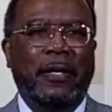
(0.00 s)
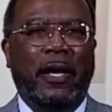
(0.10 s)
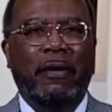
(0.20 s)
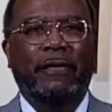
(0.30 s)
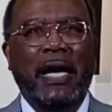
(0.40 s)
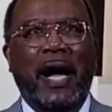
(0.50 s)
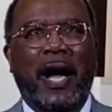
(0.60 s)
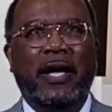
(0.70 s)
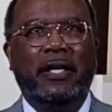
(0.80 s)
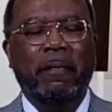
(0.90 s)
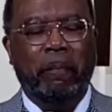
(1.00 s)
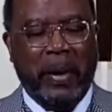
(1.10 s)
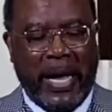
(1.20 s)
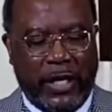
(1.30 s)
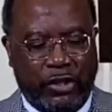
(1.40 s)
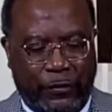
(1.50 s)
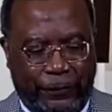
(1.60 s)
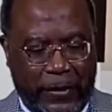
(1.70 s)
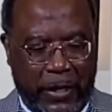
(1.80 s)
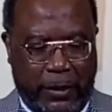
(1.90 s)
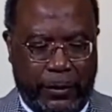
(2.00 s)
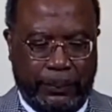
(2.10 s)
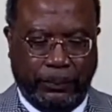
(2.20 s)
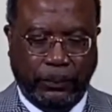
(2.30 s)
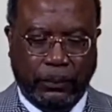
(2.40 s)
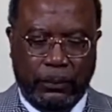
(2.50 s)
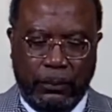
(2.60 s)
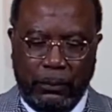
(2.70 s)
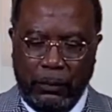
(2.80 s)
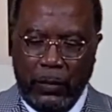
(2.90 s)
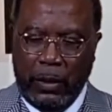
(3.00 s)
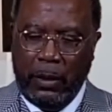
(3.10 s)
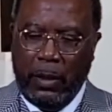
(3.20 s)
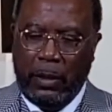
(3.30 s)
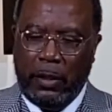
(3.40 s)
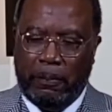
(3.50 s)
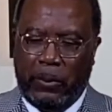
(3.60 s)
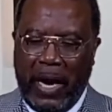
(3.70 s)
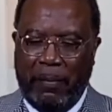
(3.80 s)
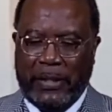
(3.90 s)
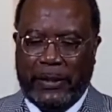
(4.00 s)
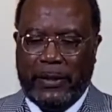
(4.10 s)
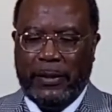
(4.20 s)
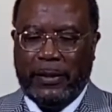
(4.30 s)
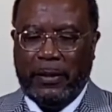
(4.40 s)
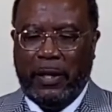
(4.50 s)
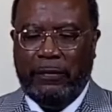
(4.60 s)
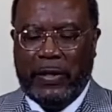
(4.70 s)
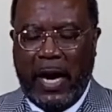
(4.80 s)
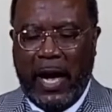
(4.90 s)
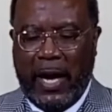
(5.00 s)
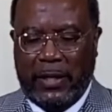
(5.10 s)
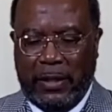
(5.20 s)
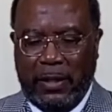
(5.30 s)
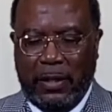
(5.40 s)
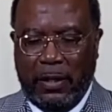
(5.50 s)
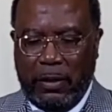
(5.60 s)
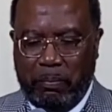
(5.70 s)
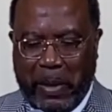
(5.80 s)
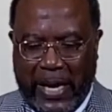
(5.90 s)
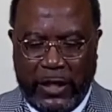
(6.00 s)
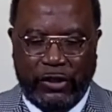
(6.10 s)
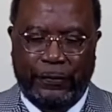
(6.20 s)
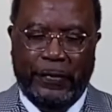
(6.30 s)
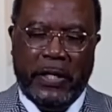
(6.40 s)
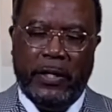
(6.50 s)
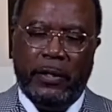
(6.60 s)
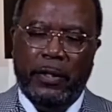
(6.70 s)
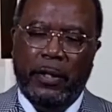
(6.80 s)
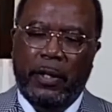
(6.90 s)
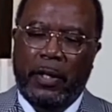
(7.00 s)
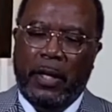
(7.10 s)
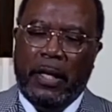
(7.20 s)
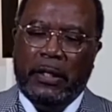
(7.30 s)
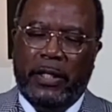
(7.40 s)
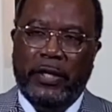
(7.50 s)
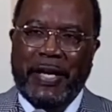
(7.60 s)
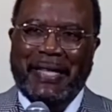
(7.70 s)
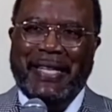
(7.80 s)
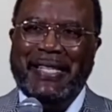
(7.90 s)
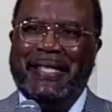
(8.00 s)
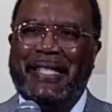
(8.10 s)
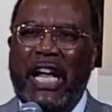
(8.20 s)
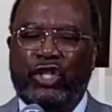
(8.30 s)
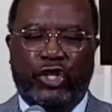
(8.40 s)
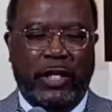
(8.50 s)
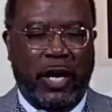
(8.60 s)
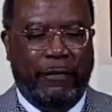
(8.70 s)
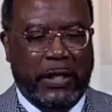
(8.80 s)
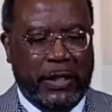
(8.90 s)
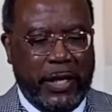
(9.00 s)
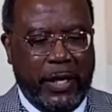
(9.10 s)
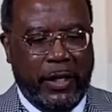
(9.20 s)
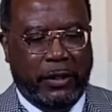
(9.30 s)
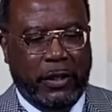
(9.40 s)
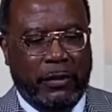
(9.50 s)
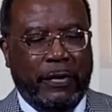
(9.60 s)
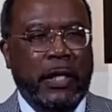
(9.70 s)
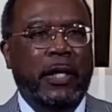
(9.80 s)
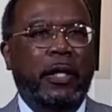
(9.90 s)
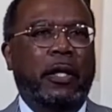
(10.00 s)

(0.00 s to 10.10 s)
of God banish fear. The promises of God banish fear. During this section of the narrative,